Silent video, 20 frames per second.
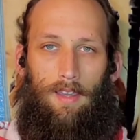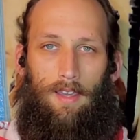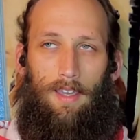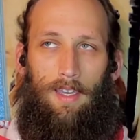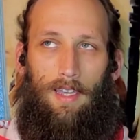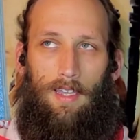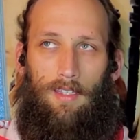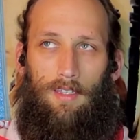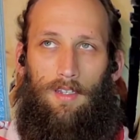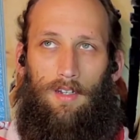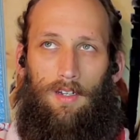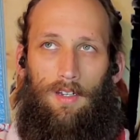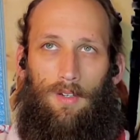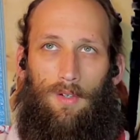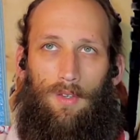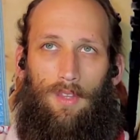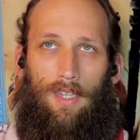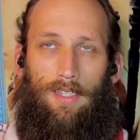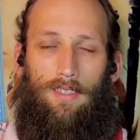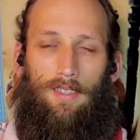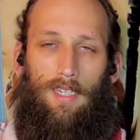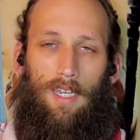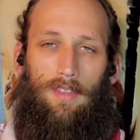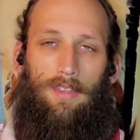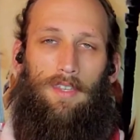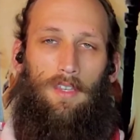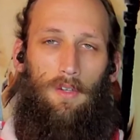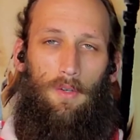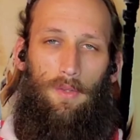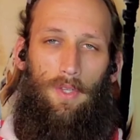And that's not
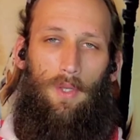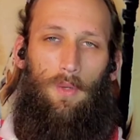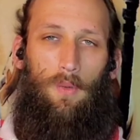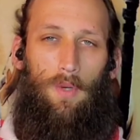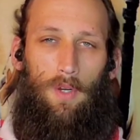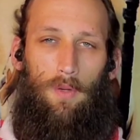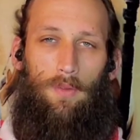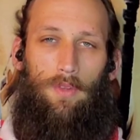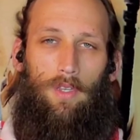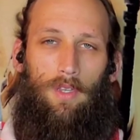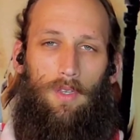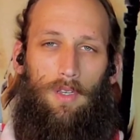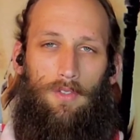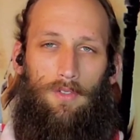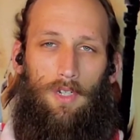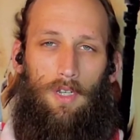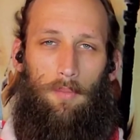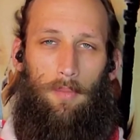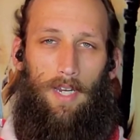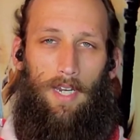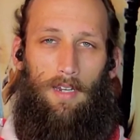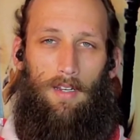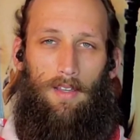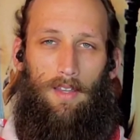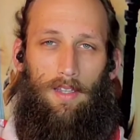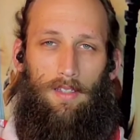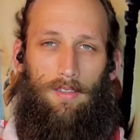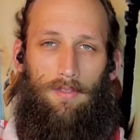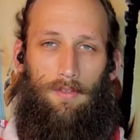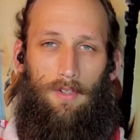the only quote that you can draw
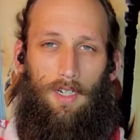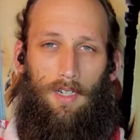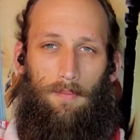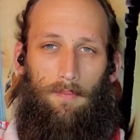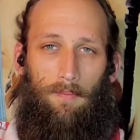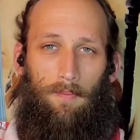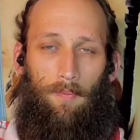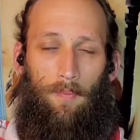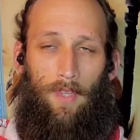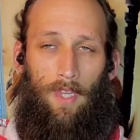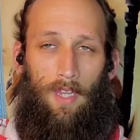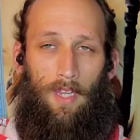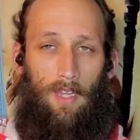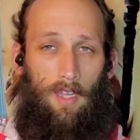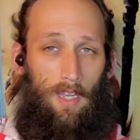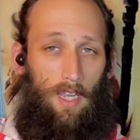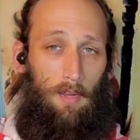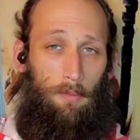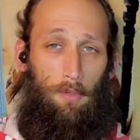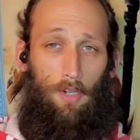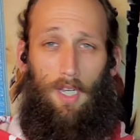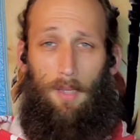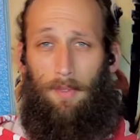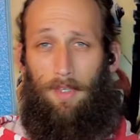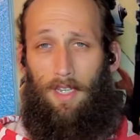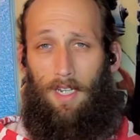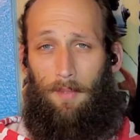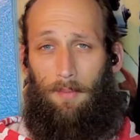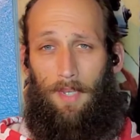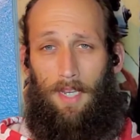parallels from. I probably
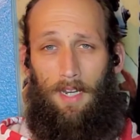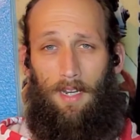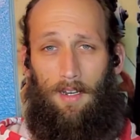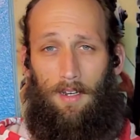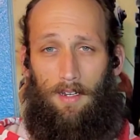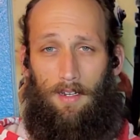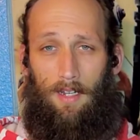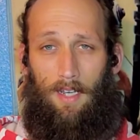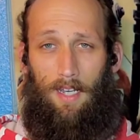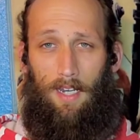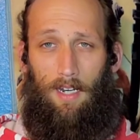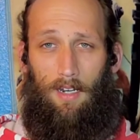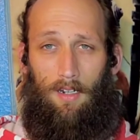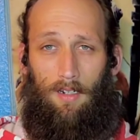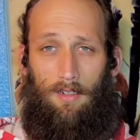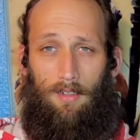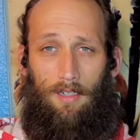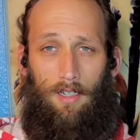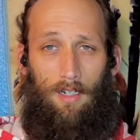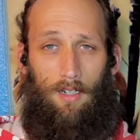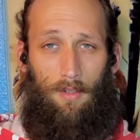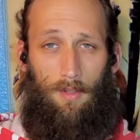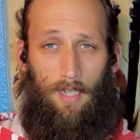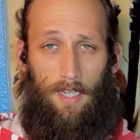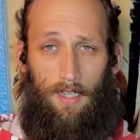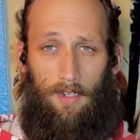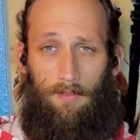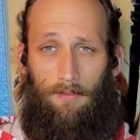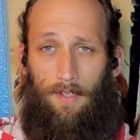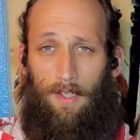could have made an entire,
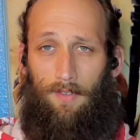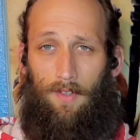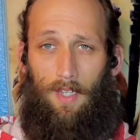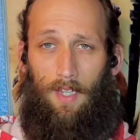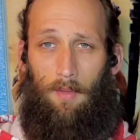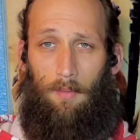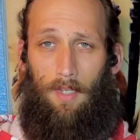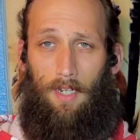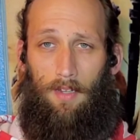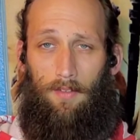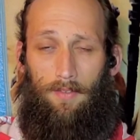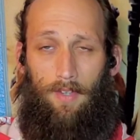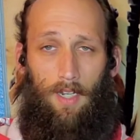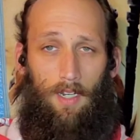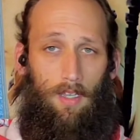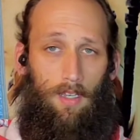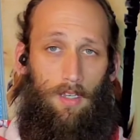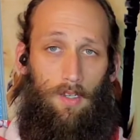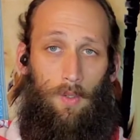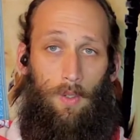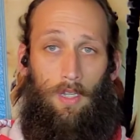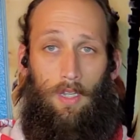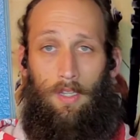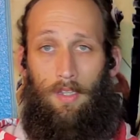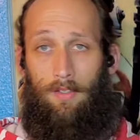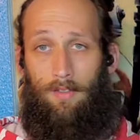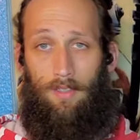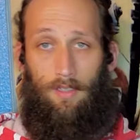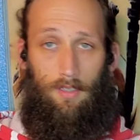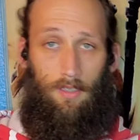10, 15-minute video
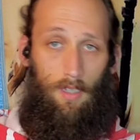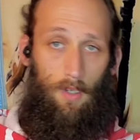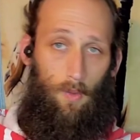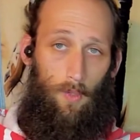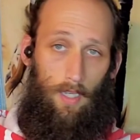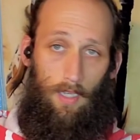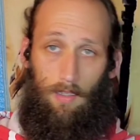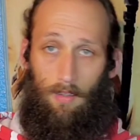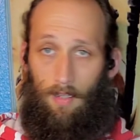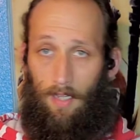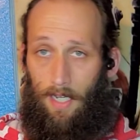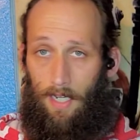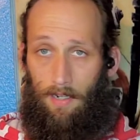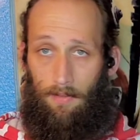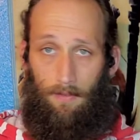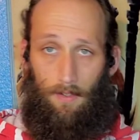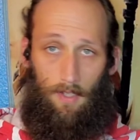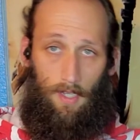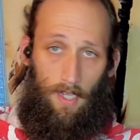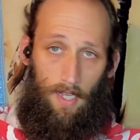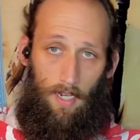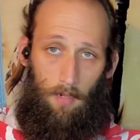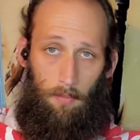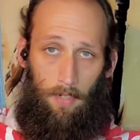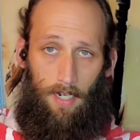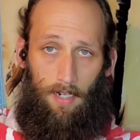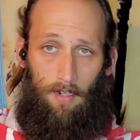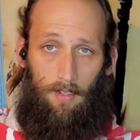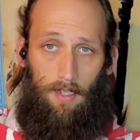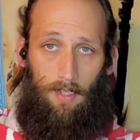just going line for line,
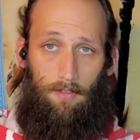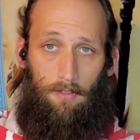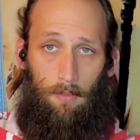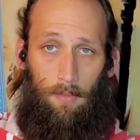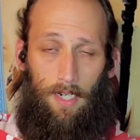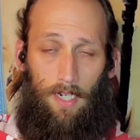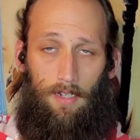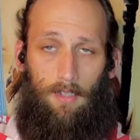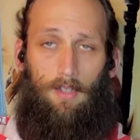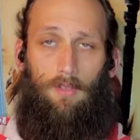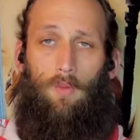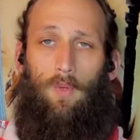parallel for parallel.